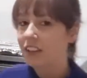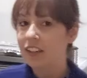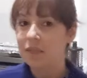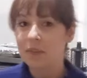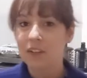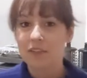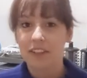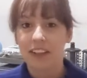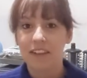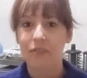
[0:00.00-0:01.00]
thing to make for
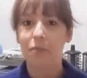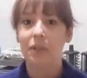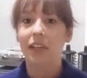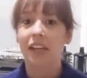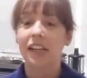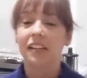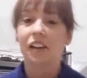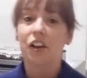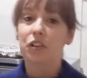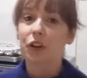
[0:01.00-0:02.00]
that would be
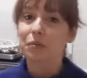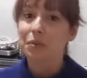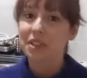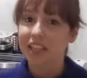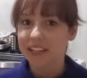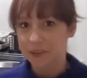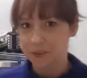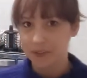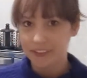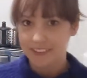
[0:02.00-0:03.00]
au gratin
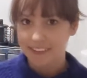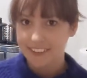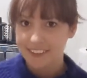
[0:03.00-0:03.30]
potatoes.